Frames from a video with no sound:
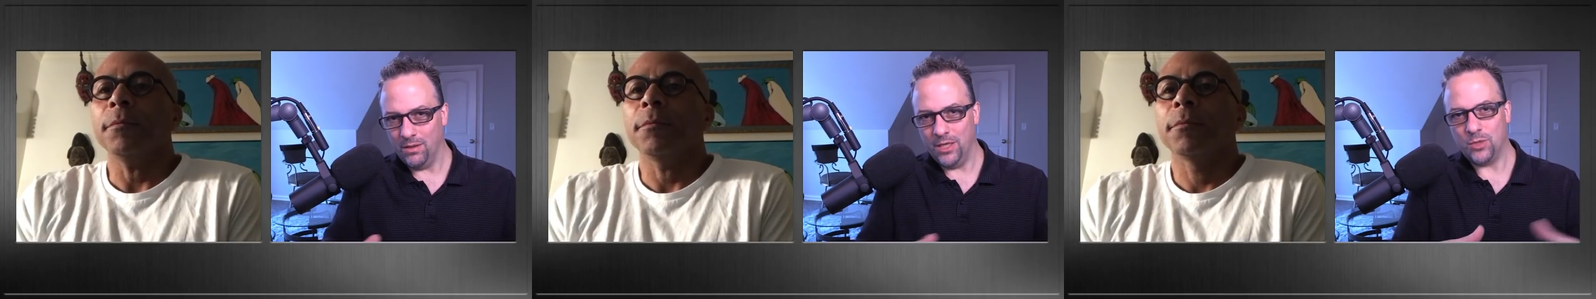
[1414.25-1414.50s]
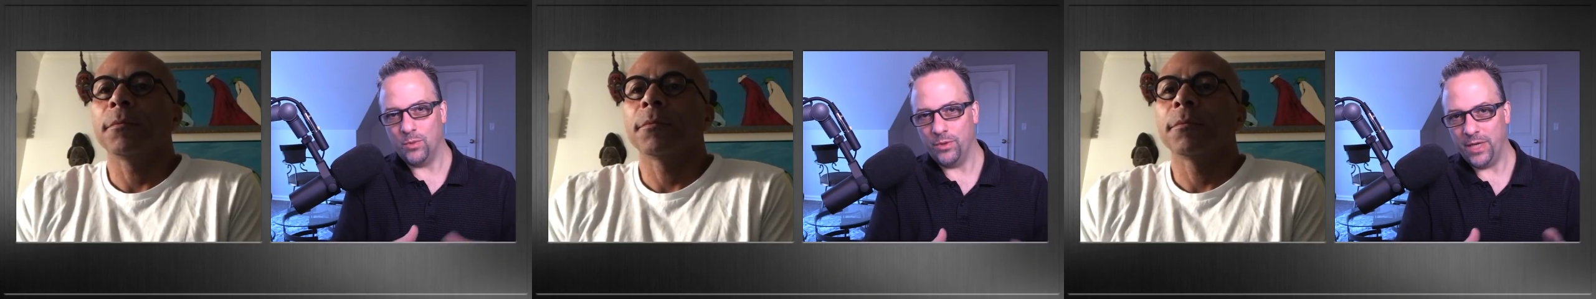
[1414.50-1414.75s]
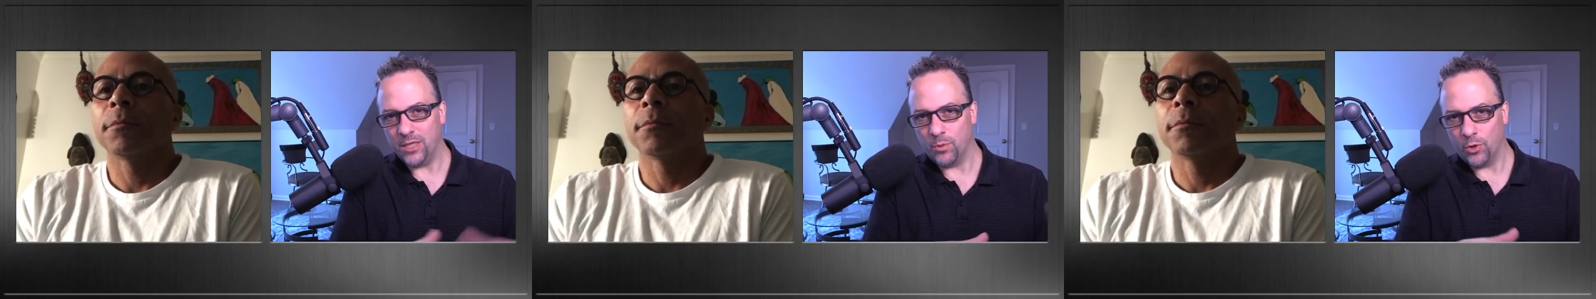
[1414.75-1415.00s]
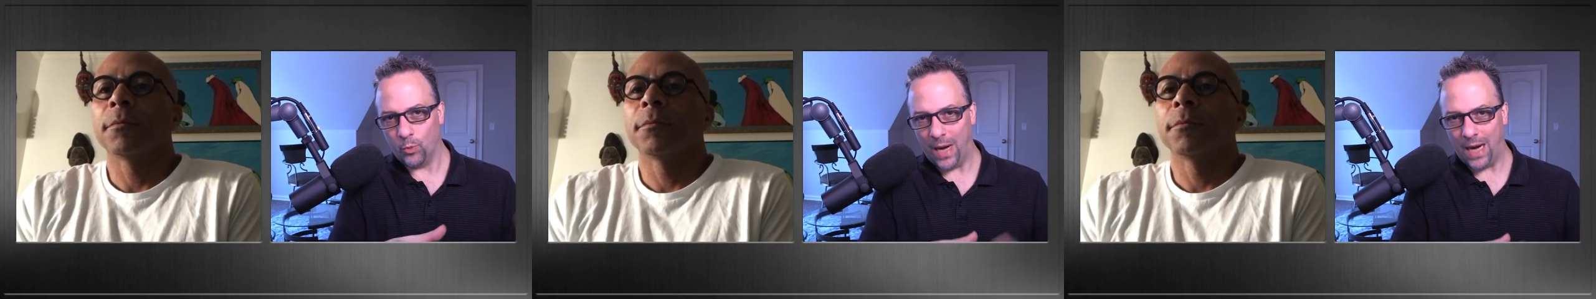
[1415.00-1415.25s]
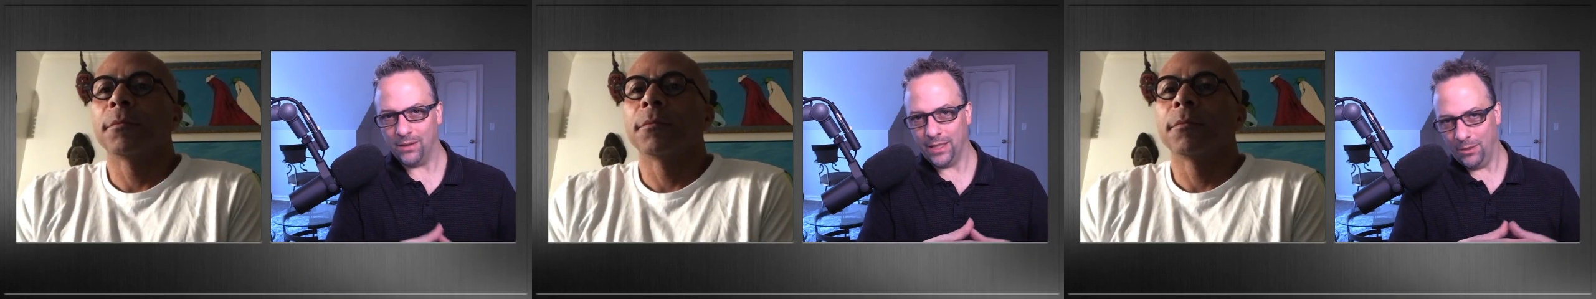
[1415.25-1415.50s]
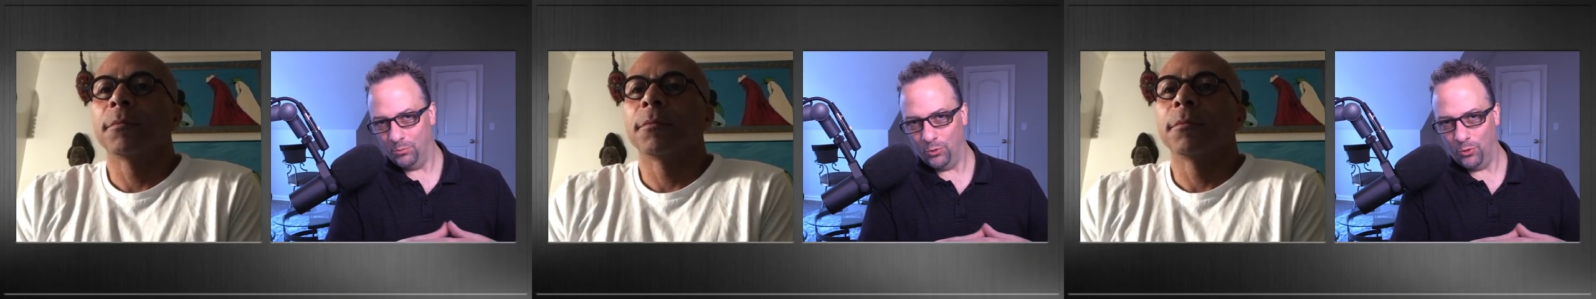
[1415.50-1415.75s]
Speaker 1: this these were the
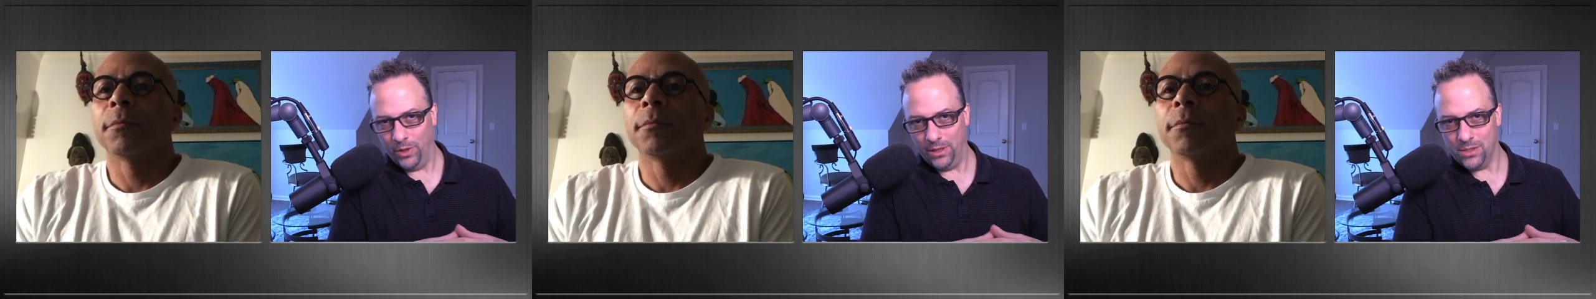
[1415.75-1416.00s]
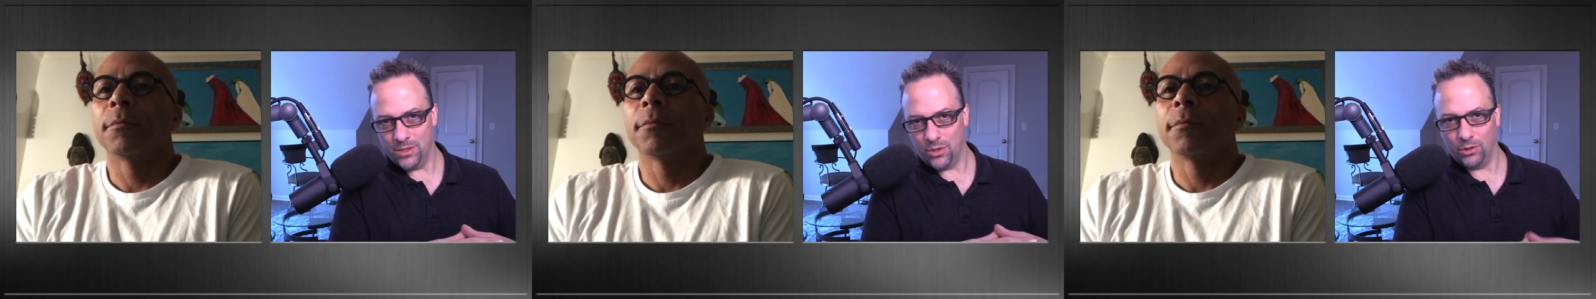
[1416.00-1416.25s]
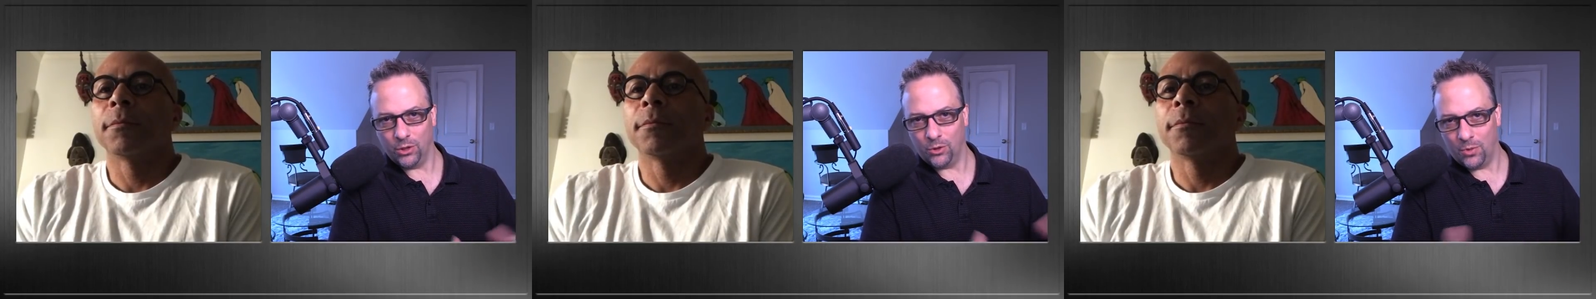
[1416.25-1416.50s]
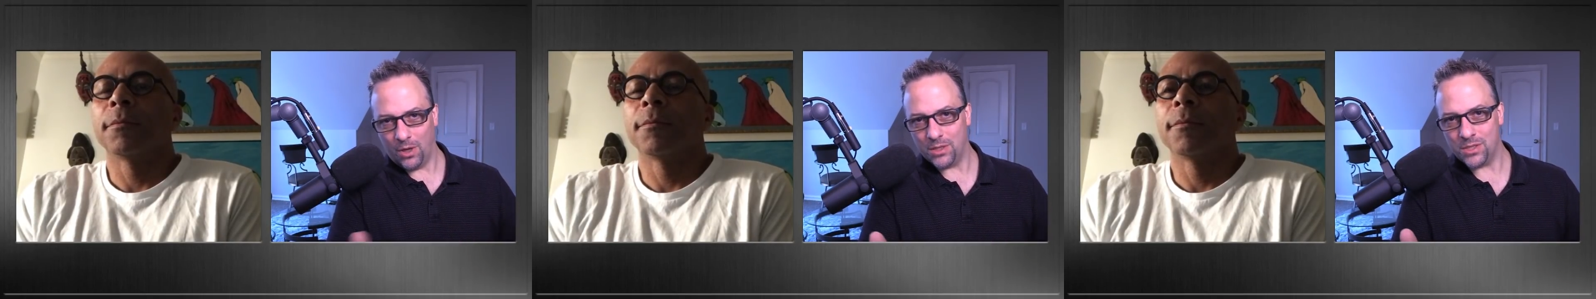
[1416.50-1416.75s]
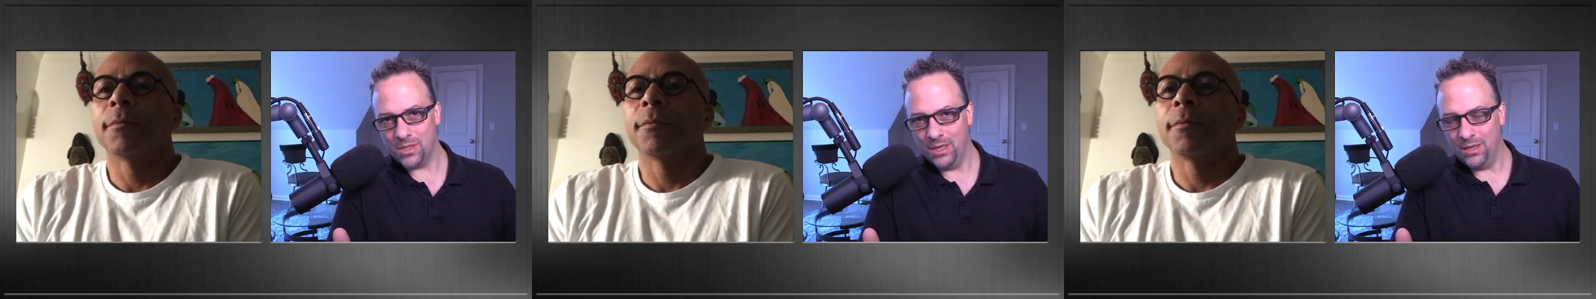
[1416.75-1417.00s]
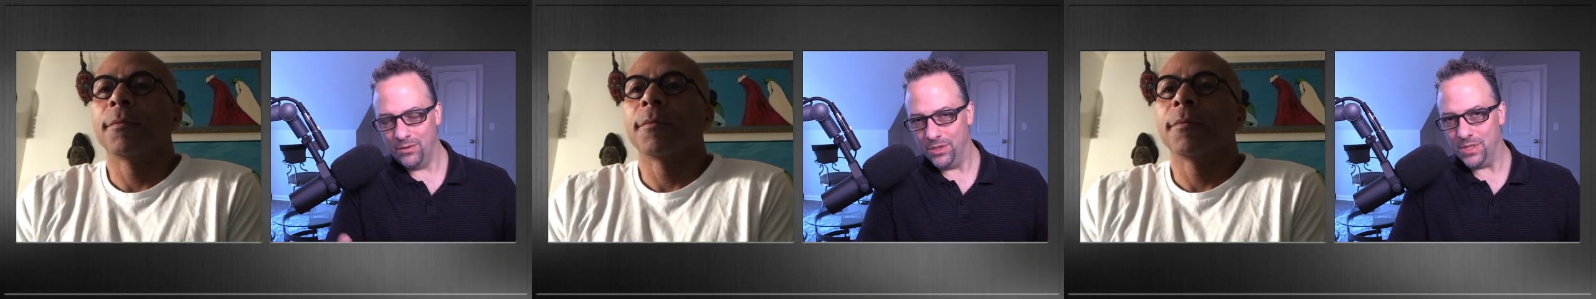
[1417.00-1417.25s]
rallying points all across
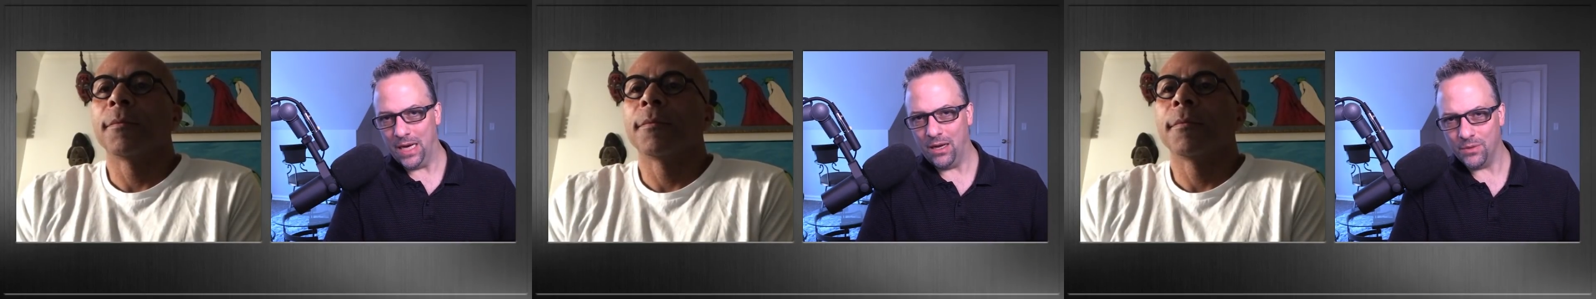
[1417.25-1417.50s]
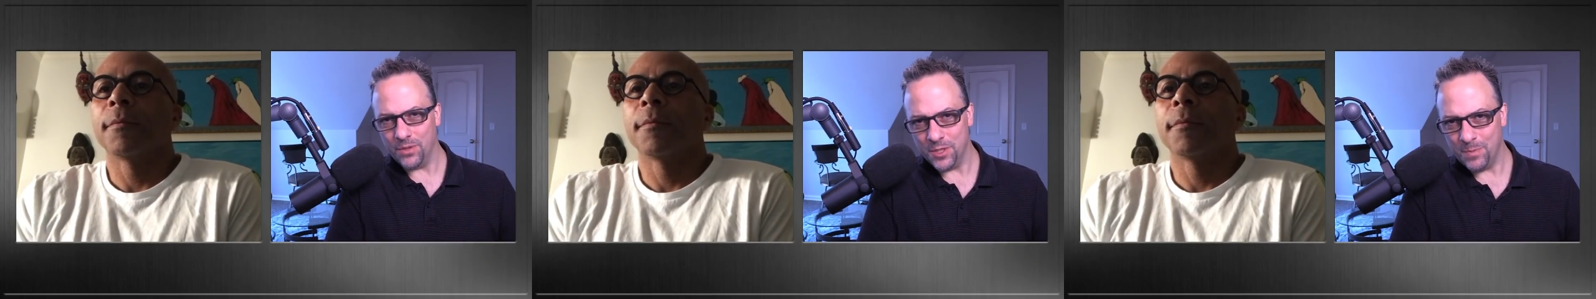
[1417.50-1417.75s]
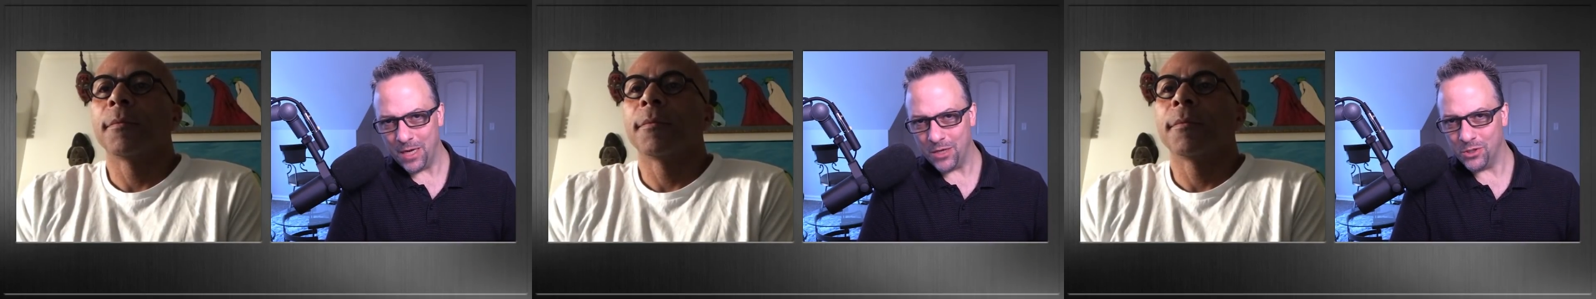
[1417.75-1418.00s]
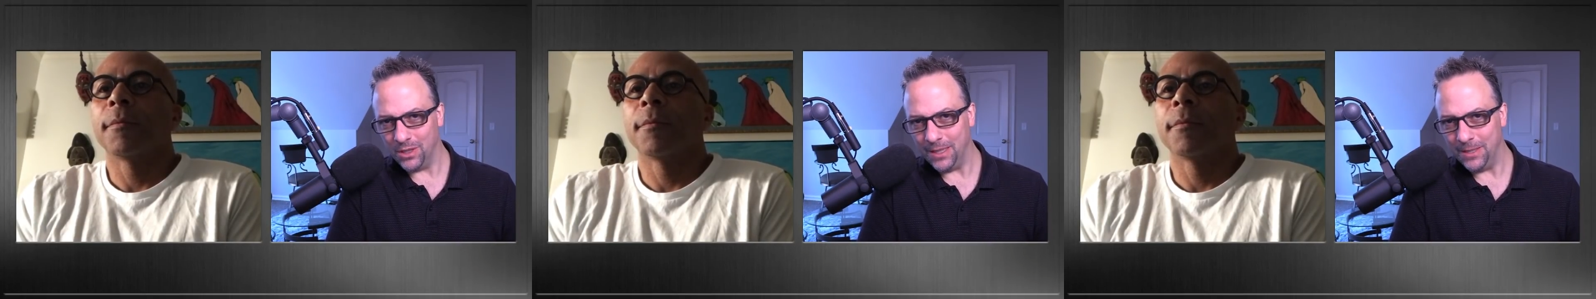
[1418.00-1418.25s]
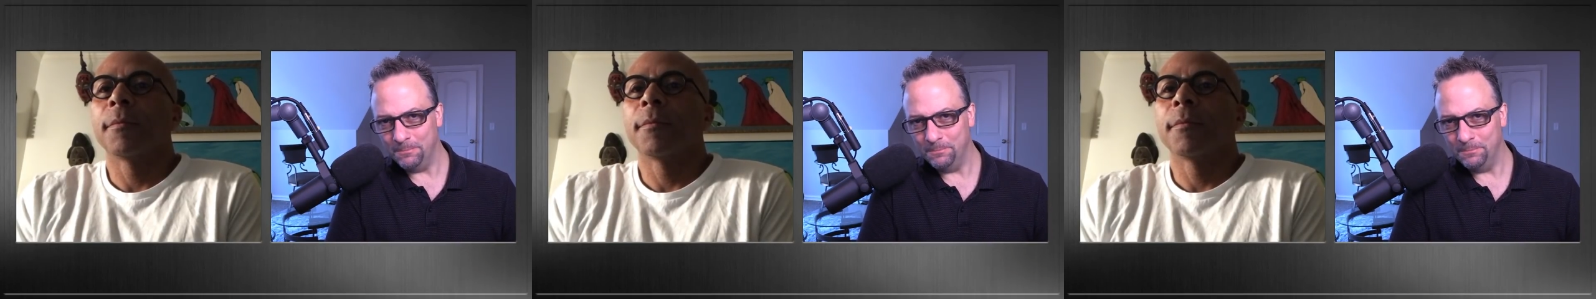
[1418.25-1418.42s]
the South, especially.